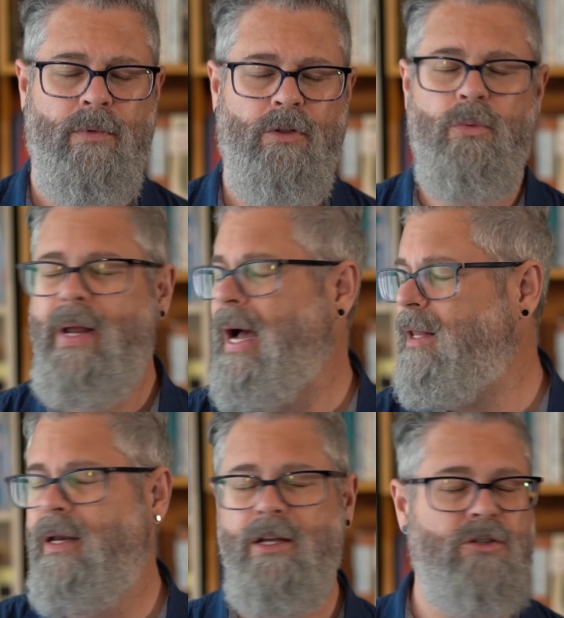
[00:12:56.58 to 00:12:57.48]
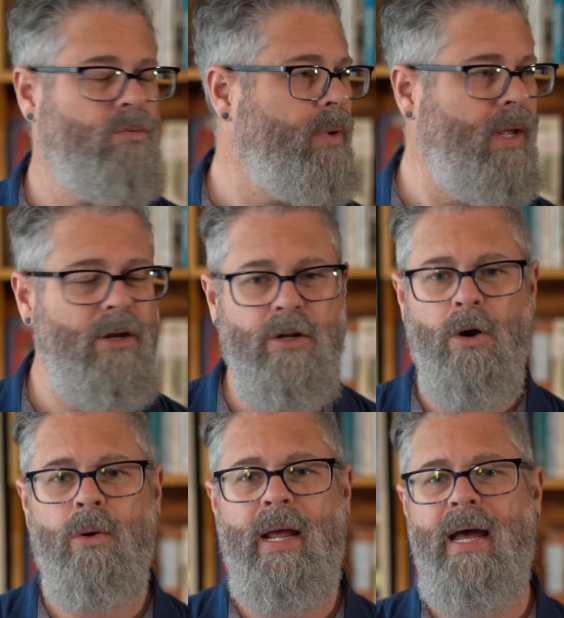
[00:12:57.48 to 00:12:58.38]
The reality is we
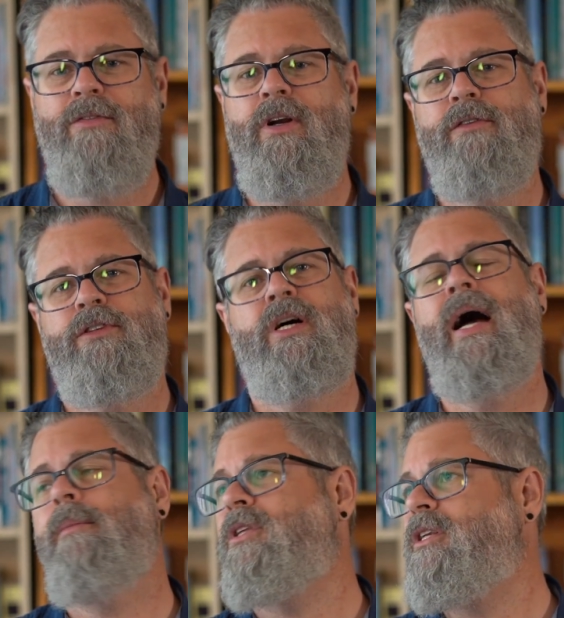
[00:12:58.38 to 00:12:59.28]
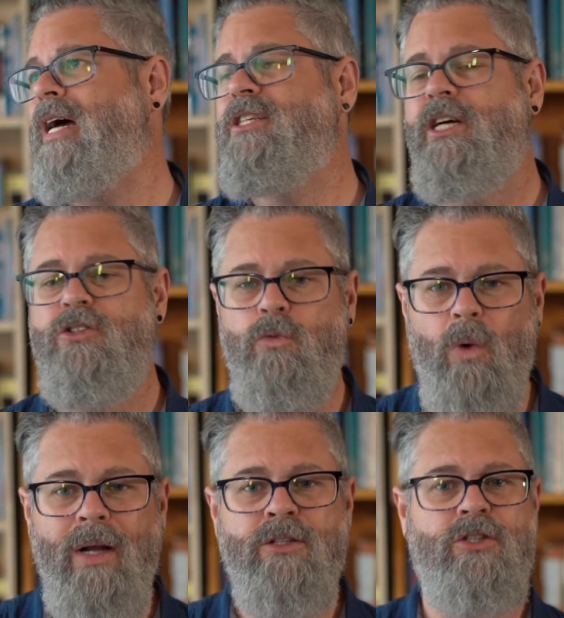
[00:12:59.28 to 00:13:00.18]
don't have enough time to digest
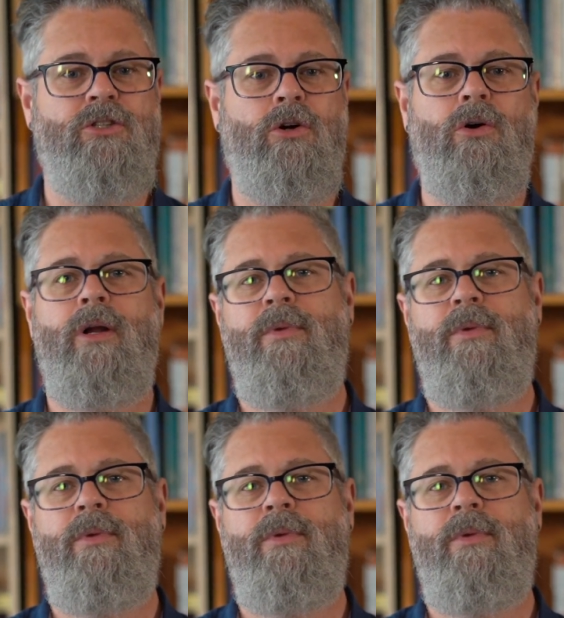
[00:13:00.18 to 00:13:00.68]
one story